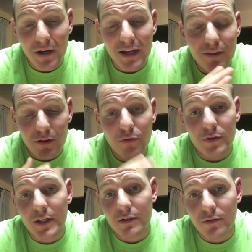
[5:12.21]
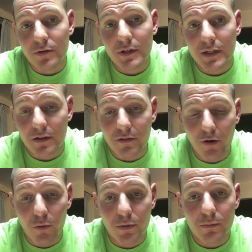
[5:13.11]
but I love what I do and I love
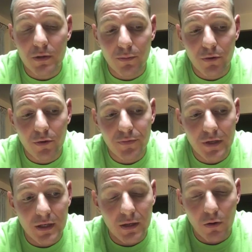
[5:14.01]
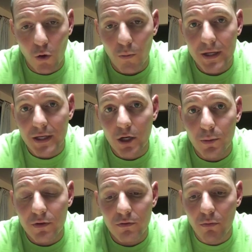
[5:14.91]
helping people and I hope I can
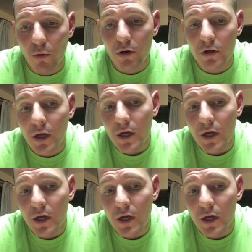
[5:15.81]
help even more.